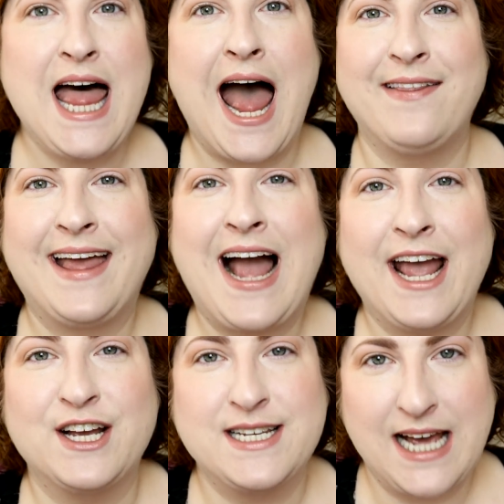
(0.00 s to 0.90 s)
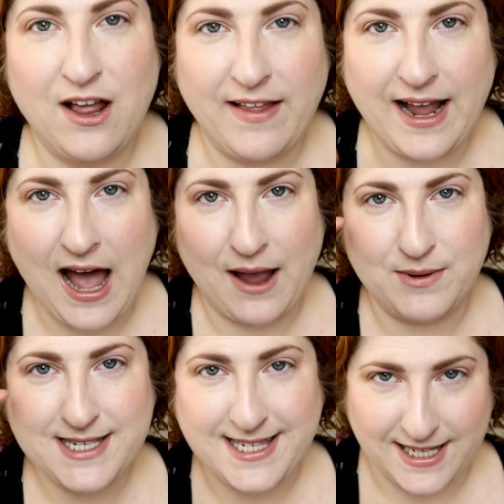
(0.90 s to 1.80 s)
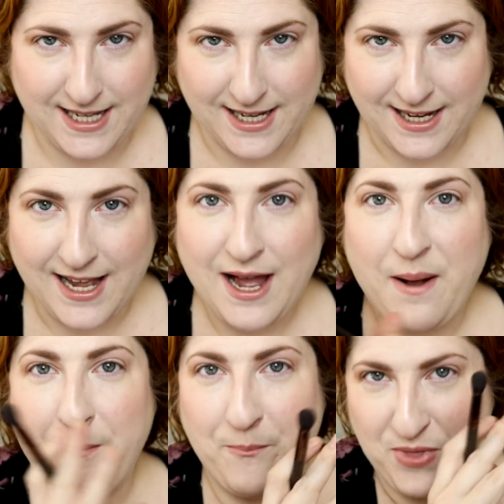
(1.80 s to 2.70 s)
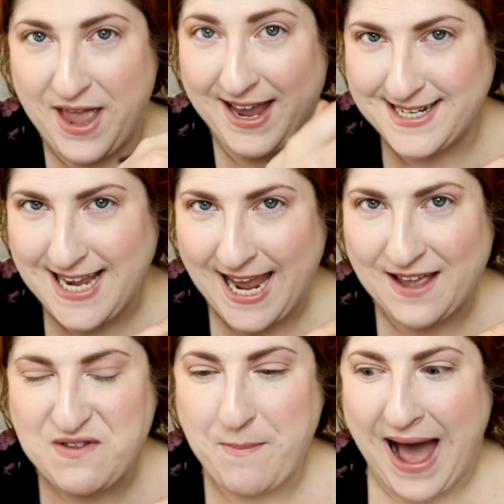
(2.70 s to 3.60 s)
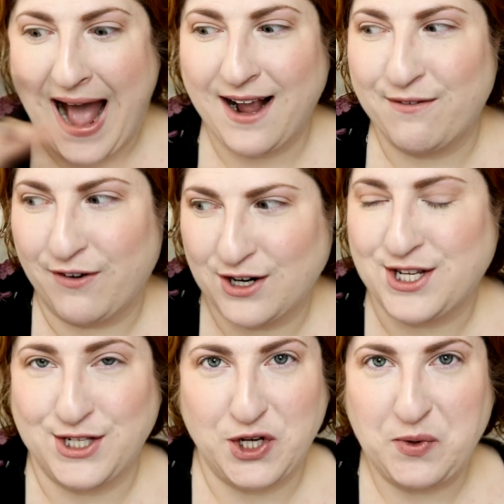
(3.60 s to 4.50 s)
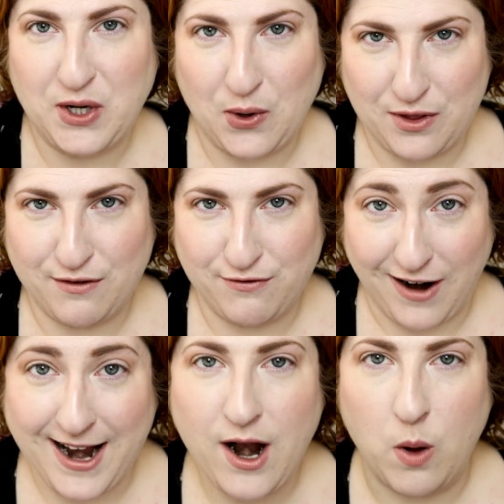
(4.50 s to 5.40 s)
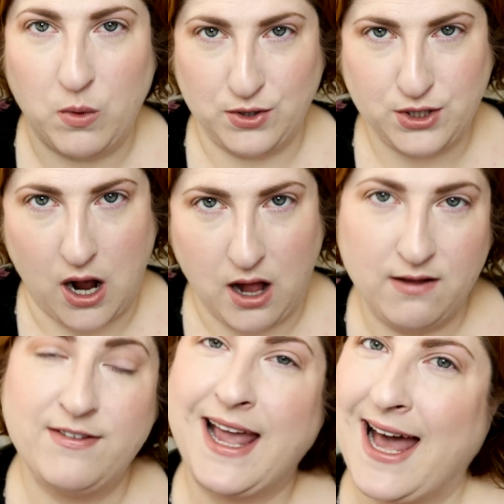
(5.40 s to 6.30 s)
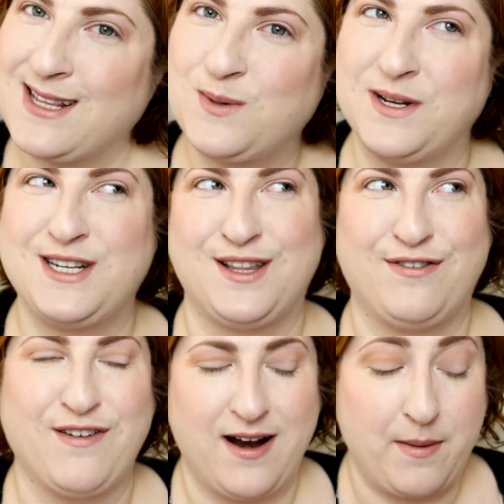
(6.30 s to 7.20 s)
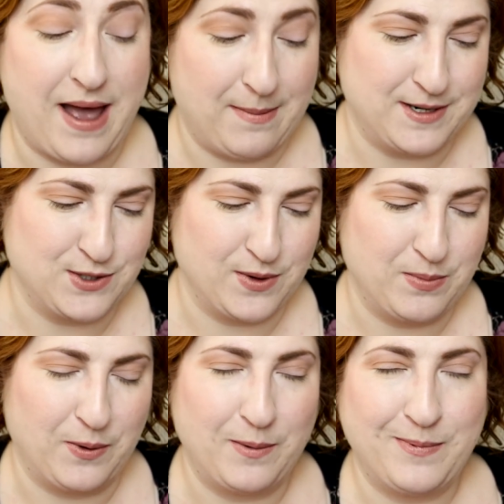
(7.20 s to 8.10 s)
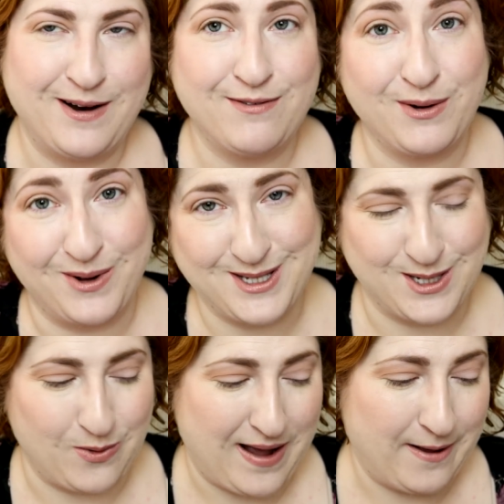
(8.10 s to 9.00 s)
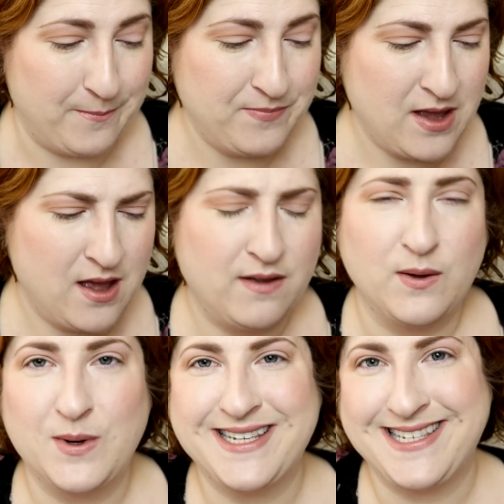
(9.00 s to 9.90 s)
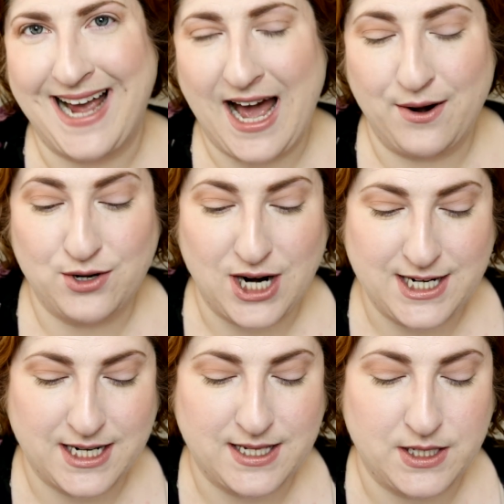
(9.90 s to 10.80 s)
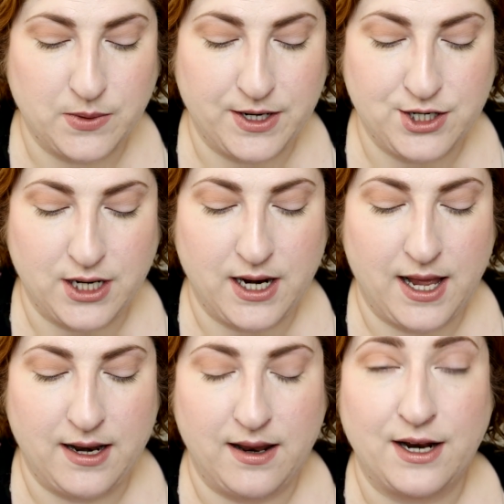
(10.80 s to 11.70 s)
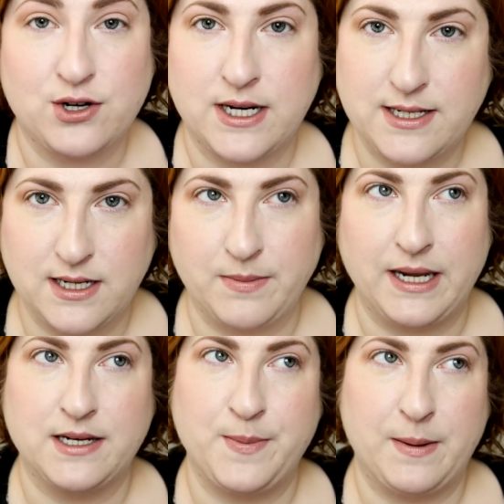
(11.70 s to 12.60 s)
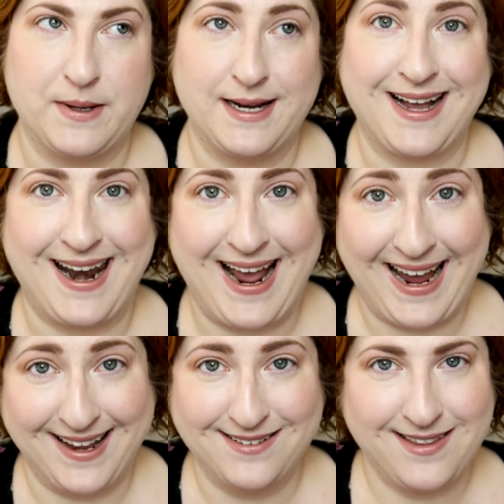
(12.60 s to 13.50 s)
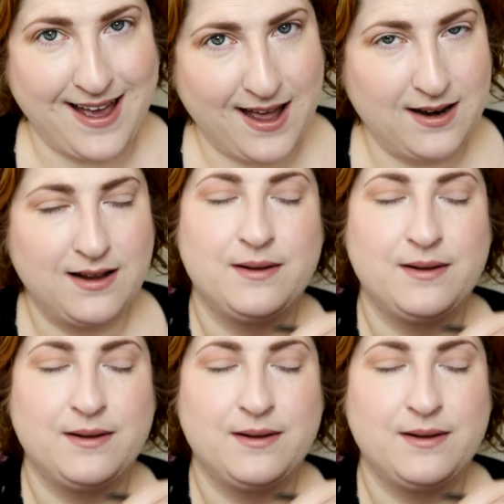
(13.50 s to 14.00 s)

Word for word: And like I could tell, like I would see the intake in the back versus who would go to the front. Almost all of the cats went to the front, I'm happy to report, but every once in a while there was a sad or tragic situation and they trusted me to be able to kind of handle that.